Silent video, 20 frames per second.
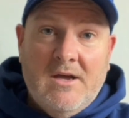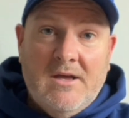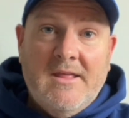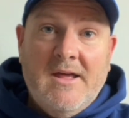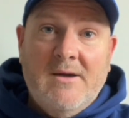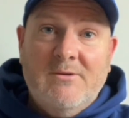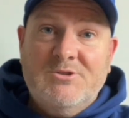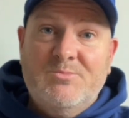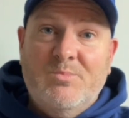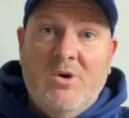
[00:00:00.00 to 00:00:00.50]

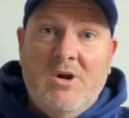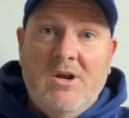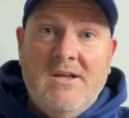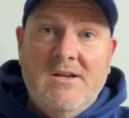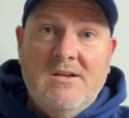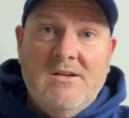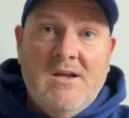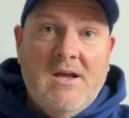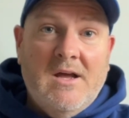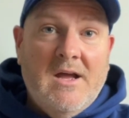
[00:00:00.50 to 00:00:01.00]
That was
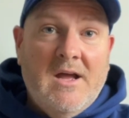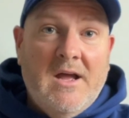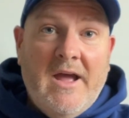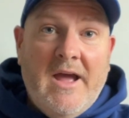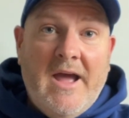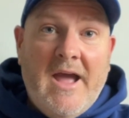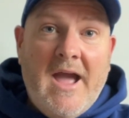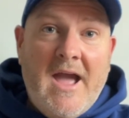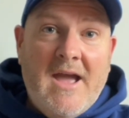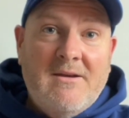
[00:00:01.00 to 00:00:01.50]
brilliant.
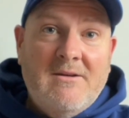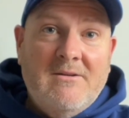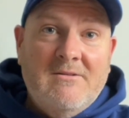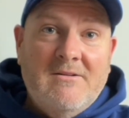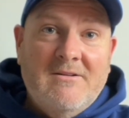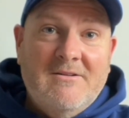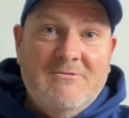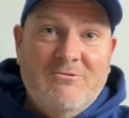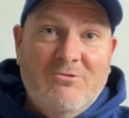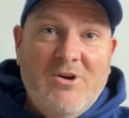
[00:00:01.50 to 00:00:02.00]

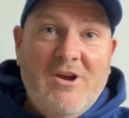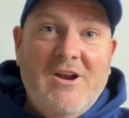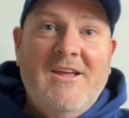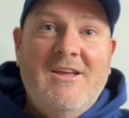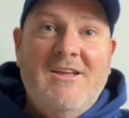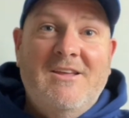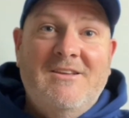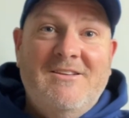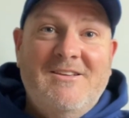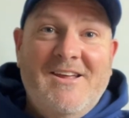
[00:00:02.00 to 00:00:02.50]
And
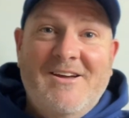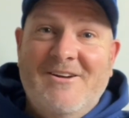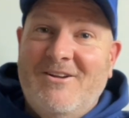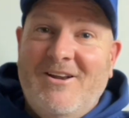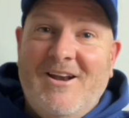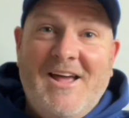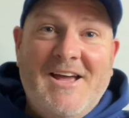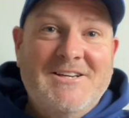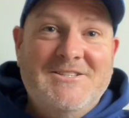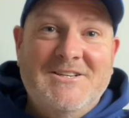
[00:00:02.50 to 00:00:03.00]
really, you know,
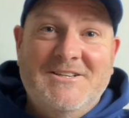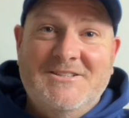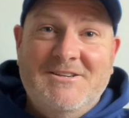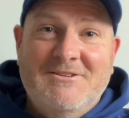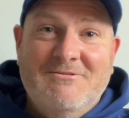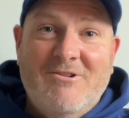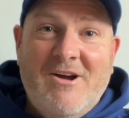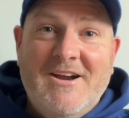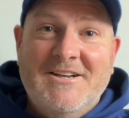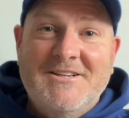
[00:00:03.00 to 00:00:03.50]
classic to
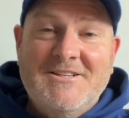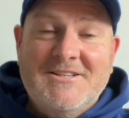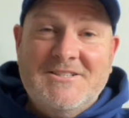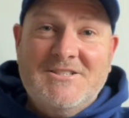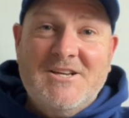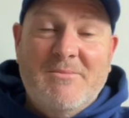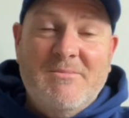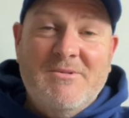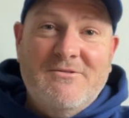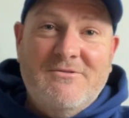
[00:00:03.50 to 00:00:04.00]
run into
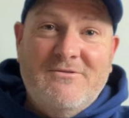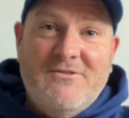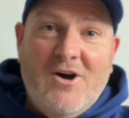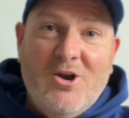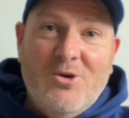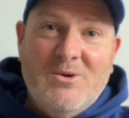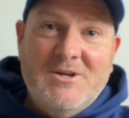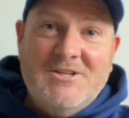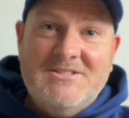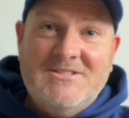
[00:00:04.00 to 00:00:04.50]
some of the
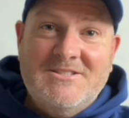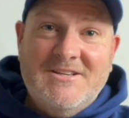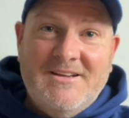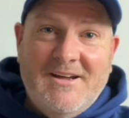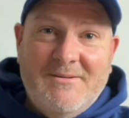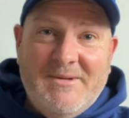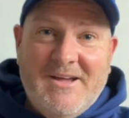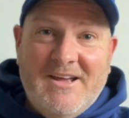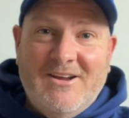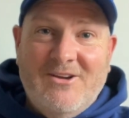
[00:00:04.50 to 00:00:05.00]
followers.
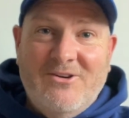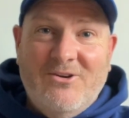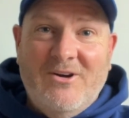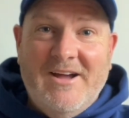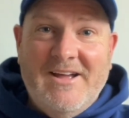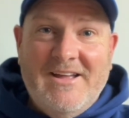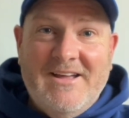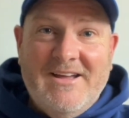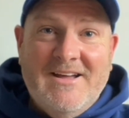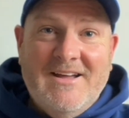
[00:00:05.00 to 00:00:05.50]
Had a
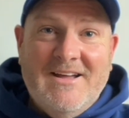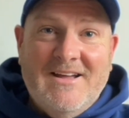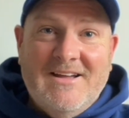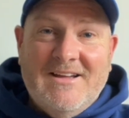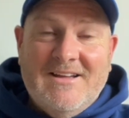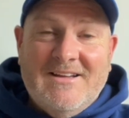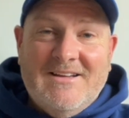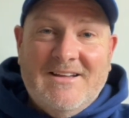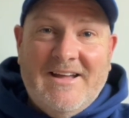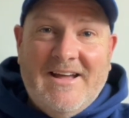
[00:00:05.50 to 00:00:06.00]
guy,
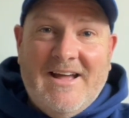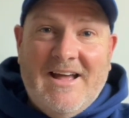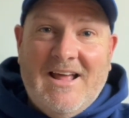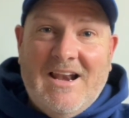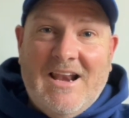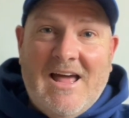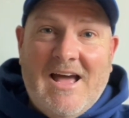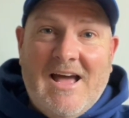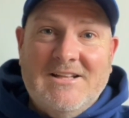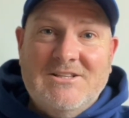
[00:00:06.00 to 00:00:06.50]

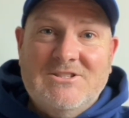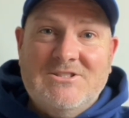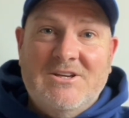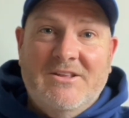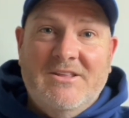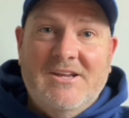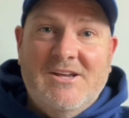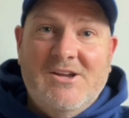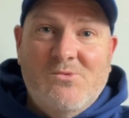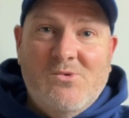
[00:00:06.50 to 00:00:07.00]
Lance, I
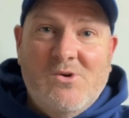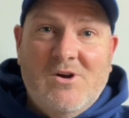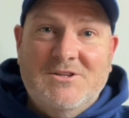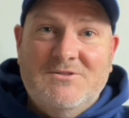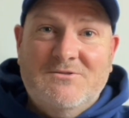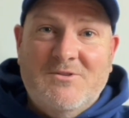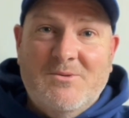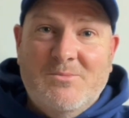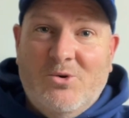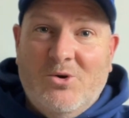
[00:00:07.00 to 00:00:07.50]
think it was,
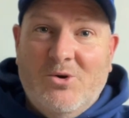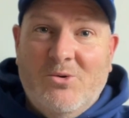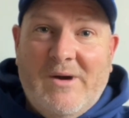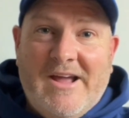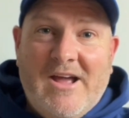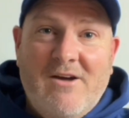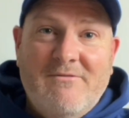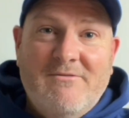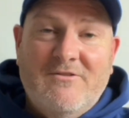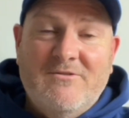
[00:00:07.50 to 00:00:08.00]
from all the
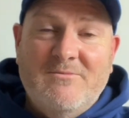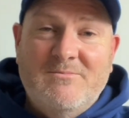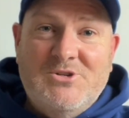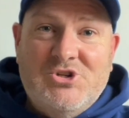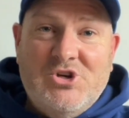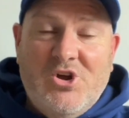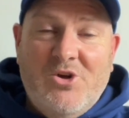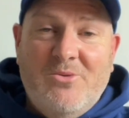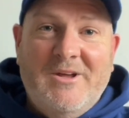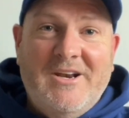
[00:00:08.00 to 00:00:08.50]
way over from
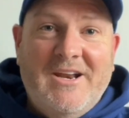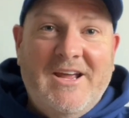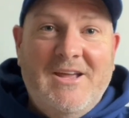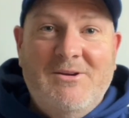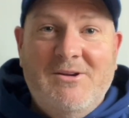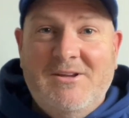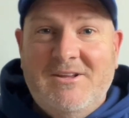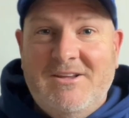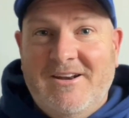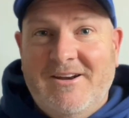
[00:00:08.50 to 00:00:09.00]

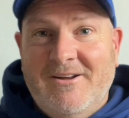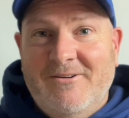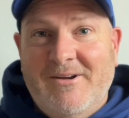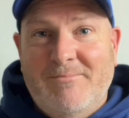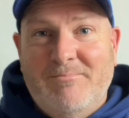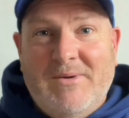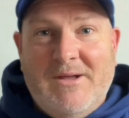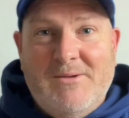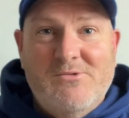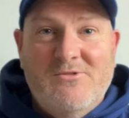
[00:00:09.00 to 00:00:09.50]
Germany. You know, we
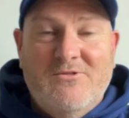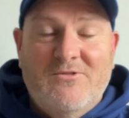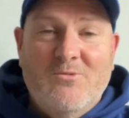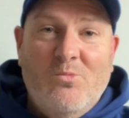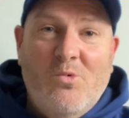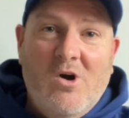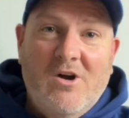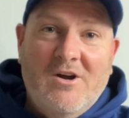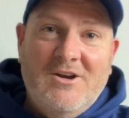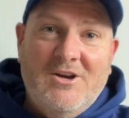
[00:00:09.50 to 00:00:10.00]
had people from
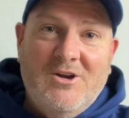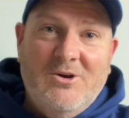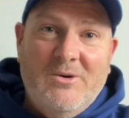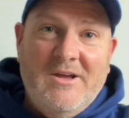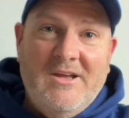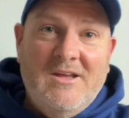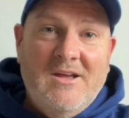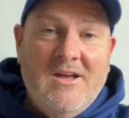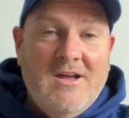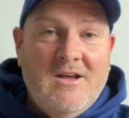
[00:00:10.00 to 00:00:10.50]

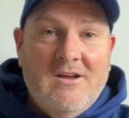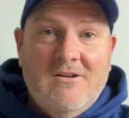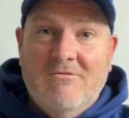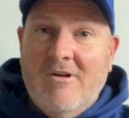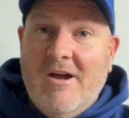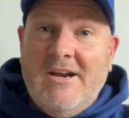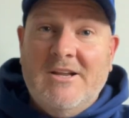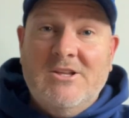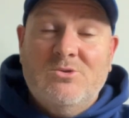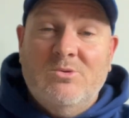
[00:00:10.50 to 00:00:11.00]
Whanganui.
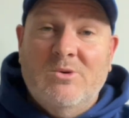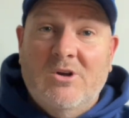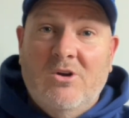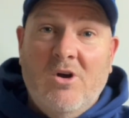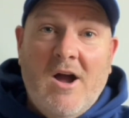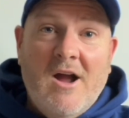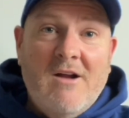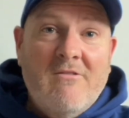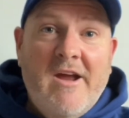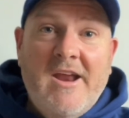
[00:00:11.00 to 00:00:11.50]
Run into a
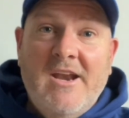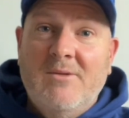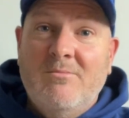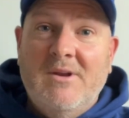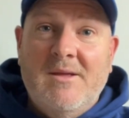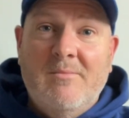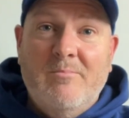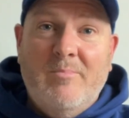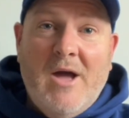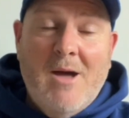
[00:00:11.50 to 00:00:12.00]
guy
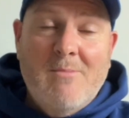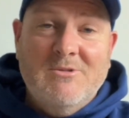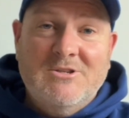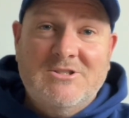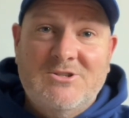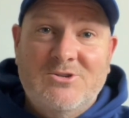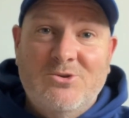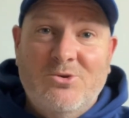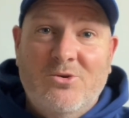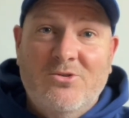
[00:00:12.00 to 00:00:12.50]
randomly in
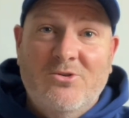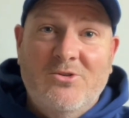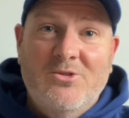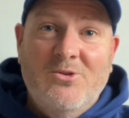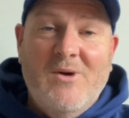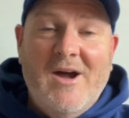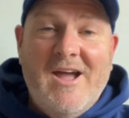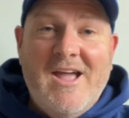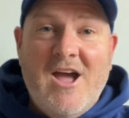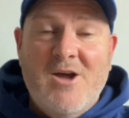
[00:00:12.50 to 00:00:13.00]
Palmerston North on the
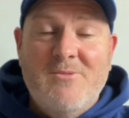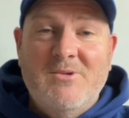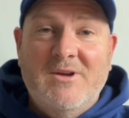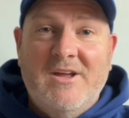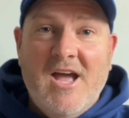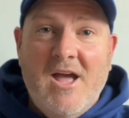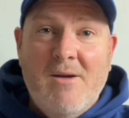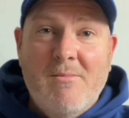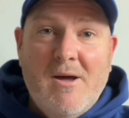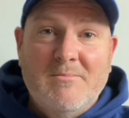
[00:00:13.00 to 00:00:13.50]
way home who
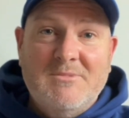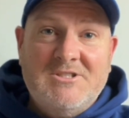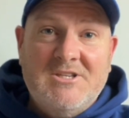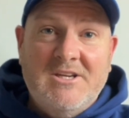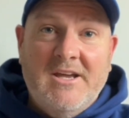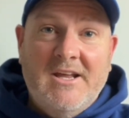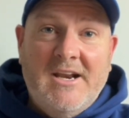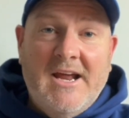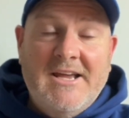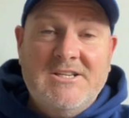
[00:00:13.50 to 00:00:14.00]
came up and said
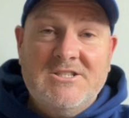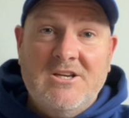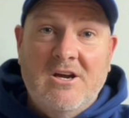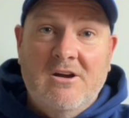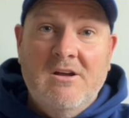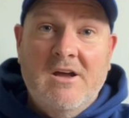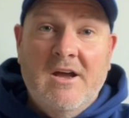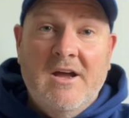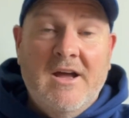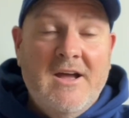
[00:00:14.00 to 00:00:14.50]
g'day.
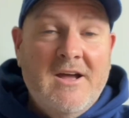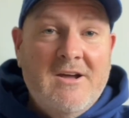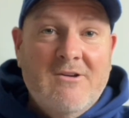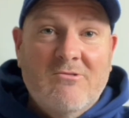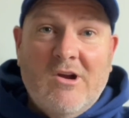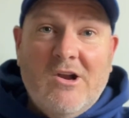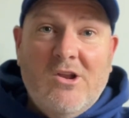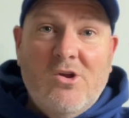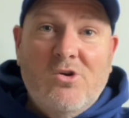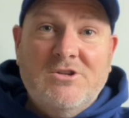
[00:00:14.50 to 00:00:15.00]
So
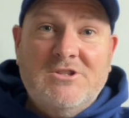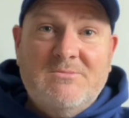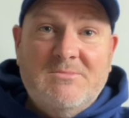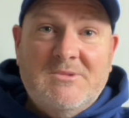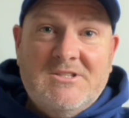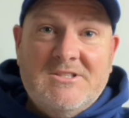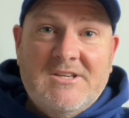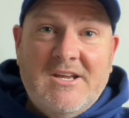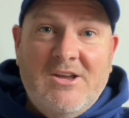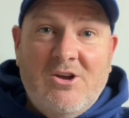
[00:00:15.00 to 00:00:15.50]
really awesome to
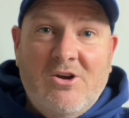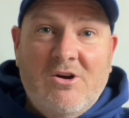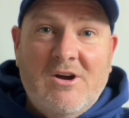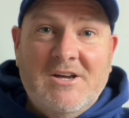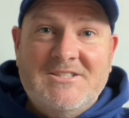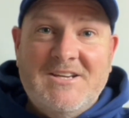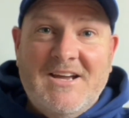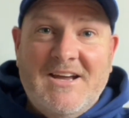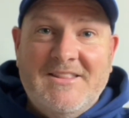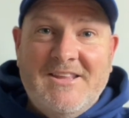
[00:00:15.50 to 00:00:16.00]
see you
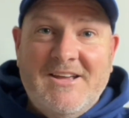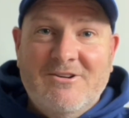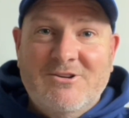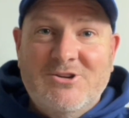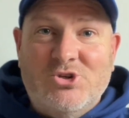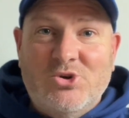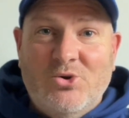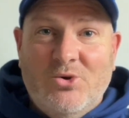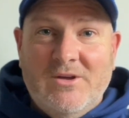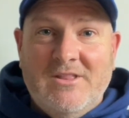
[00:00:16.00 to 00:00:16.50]
guys out there
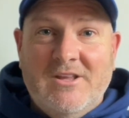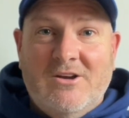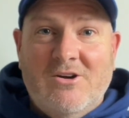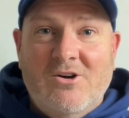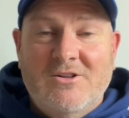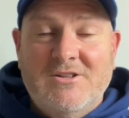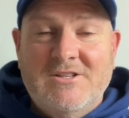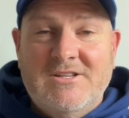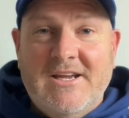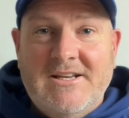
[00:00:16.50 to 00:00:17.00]
enjoying the
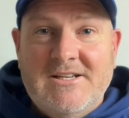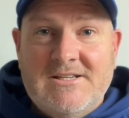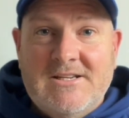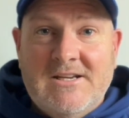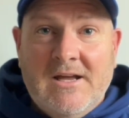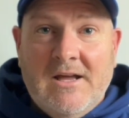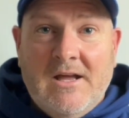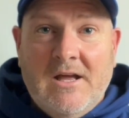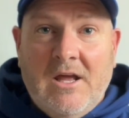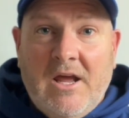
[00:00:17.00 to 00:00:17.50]
content.
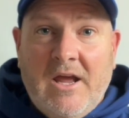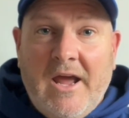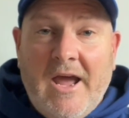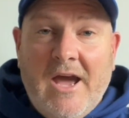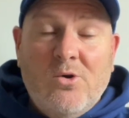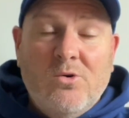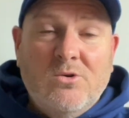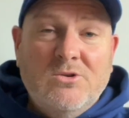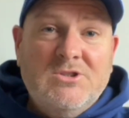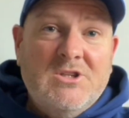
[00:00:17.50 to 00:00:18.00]

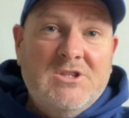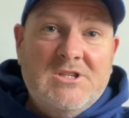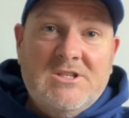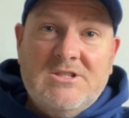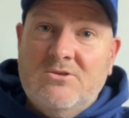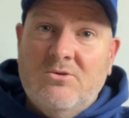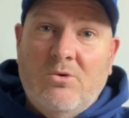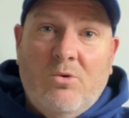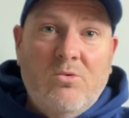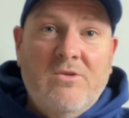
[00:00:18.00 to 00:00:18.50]
And also
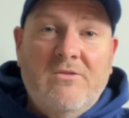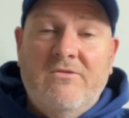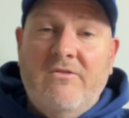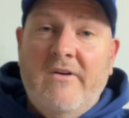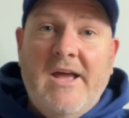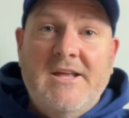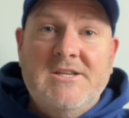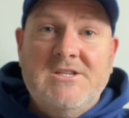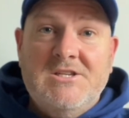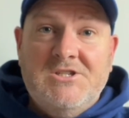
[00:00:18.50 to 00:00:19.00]
just all the
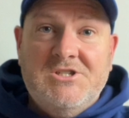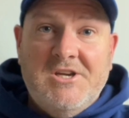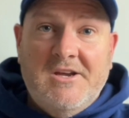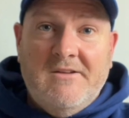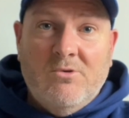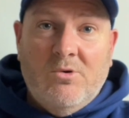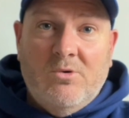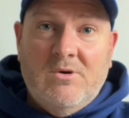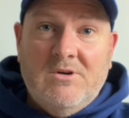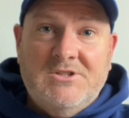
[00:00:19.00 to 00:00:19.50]
fans in
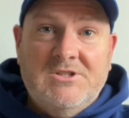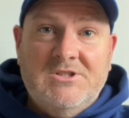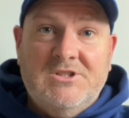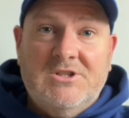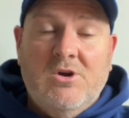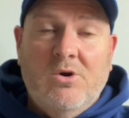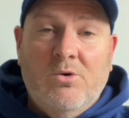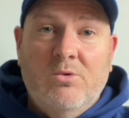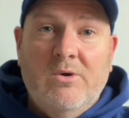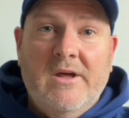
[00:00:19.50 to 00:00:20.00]
general. It's just
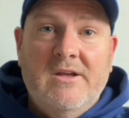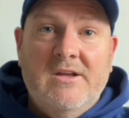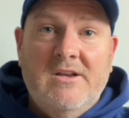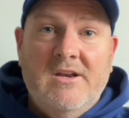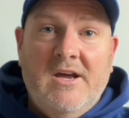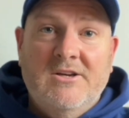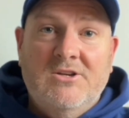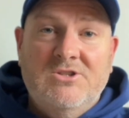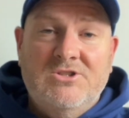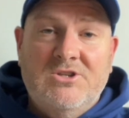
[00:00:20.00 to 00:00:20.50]
cool to, you
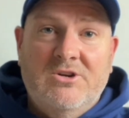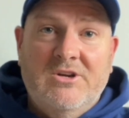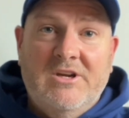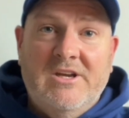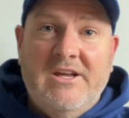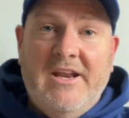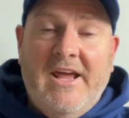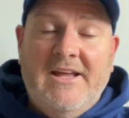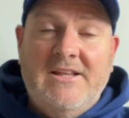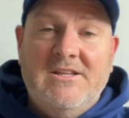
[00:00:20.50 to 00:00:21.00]
know, sort of
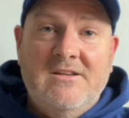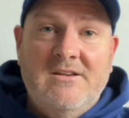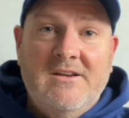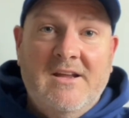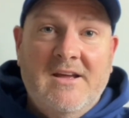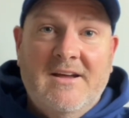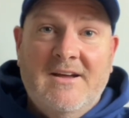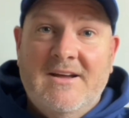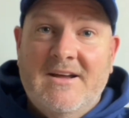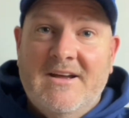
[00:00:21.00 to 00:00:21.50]
connect and,
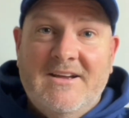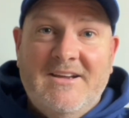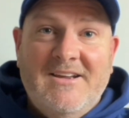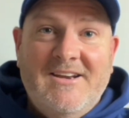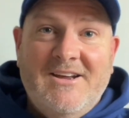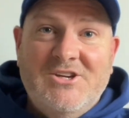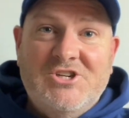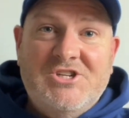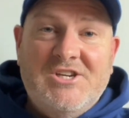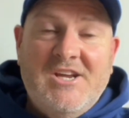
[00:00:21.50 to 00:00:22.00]

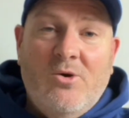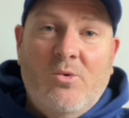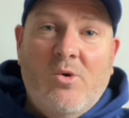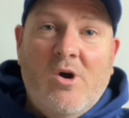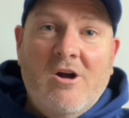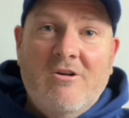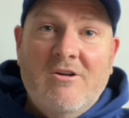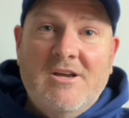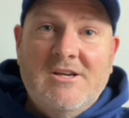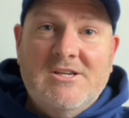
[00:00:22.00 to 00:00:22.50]
you know, share
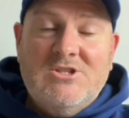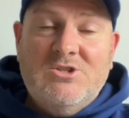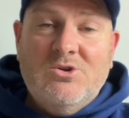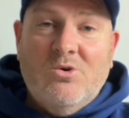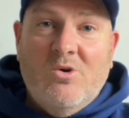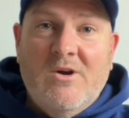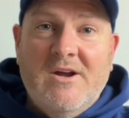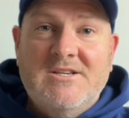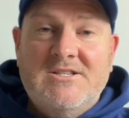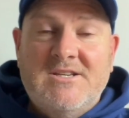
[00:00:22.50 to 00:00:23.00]
Warrior
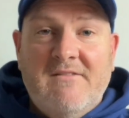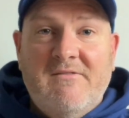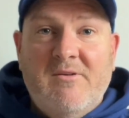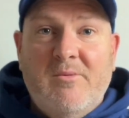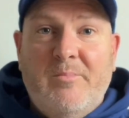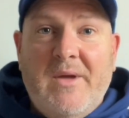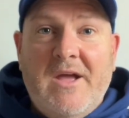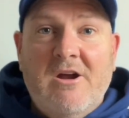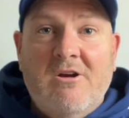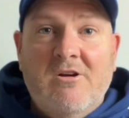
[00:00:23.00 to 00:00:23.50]
stories, have a
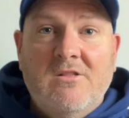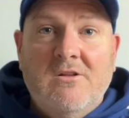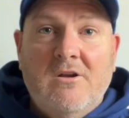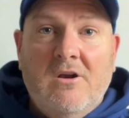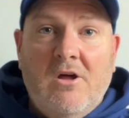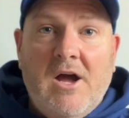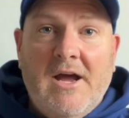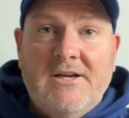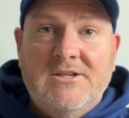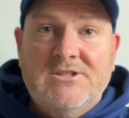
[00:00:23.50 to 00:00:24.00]
beer and the
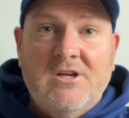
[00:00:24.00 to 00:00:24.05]
like.